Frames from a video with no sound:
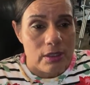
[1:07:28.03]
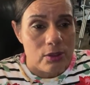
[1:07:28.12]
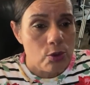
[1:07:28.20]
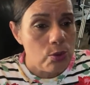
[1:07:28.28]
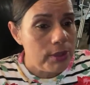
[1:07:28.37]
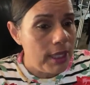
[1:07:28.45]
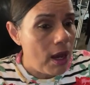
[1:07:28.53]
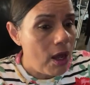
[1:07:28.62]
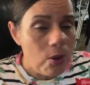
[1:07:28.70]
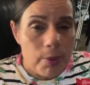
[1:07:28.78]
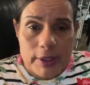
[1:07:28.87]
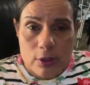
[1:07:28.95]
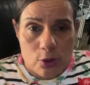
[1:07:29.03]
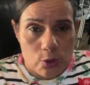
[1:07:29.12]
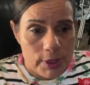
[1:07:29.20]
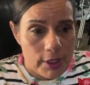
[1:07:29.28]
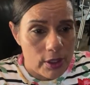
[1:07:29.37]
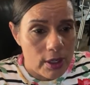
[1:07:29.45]
They all went to
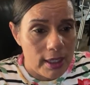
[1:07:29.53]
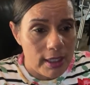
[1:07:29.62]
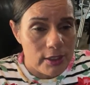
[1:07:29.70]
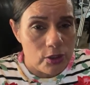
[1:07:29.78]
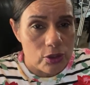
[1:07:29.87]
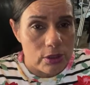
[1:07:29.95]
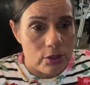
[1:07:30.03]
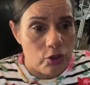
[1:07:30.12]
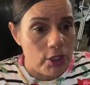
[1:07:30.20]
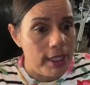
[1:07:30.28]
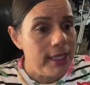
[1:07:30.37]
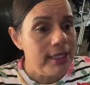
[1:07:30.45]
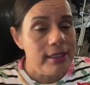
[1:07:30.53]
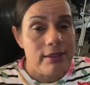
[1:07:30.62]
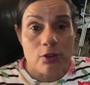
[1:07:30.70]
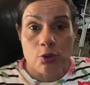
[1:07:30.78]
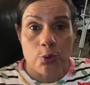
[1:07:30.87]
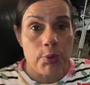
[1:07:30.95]
2-year college. Jada
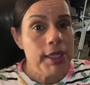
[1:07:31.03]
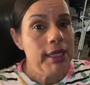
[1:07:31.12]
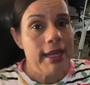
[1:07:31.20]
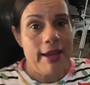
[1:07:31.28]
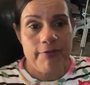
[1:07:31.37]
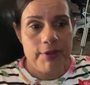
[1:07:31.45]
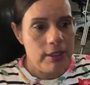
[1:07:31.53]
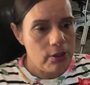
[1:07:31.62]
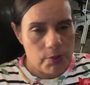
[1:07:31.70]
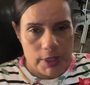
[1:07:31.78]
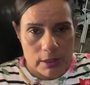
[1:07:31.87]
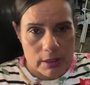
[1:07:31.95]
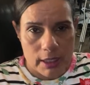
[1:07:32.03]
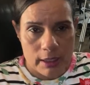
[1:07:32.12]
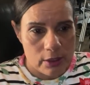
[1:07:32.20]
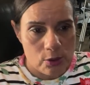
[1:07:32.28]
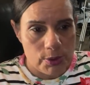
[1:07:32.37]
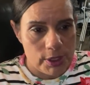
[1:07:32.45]
did 3 effing degrees at
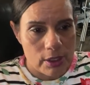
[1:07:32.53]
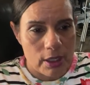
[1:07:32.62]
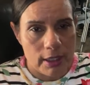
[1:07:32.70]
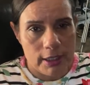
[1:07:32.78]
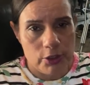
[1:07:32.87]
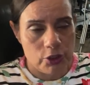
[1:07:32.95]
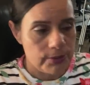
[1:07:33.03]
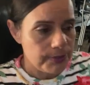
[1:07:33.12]
the 2-year college.